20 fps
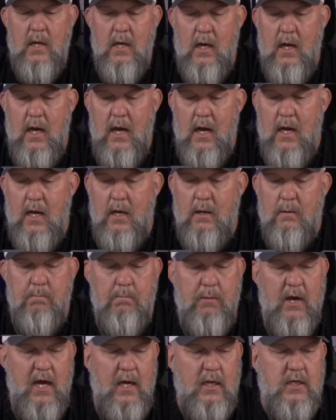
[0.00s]

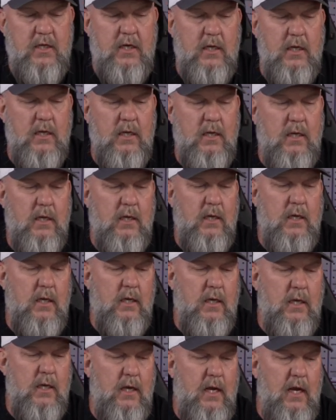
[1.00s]

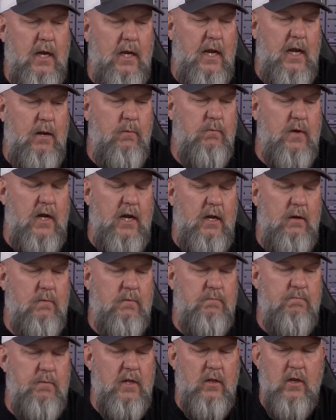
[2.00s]
And
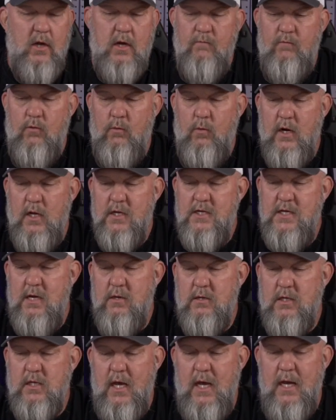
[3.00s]
he'd been looking for one, it
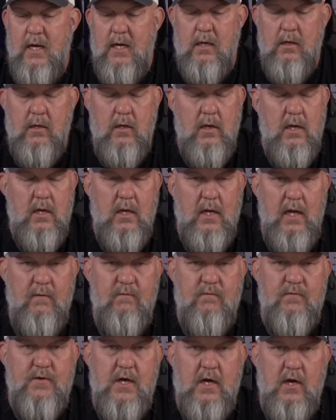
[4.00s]
sounds like, and he
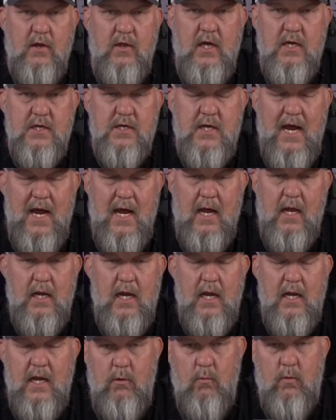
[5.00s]
saw this
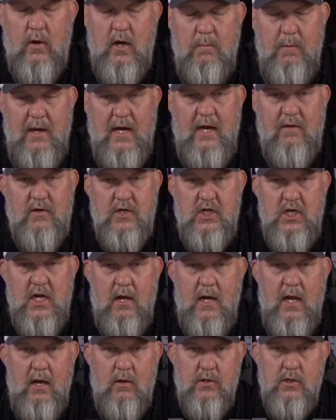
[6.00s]
and he wanted me to give a
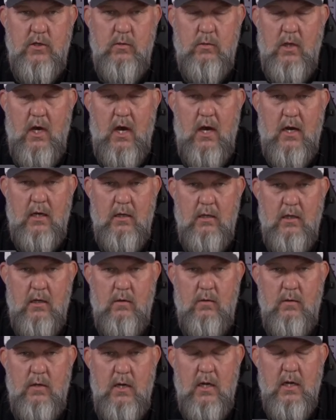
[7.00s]
shout out to Lock and
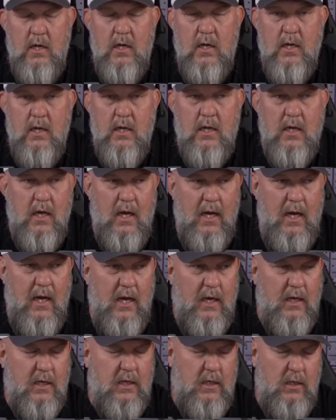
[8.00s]
Load
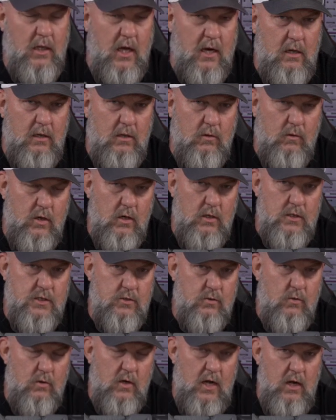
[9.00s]
gun
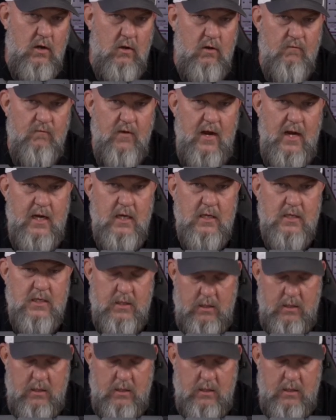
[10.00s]
store here in Vegas.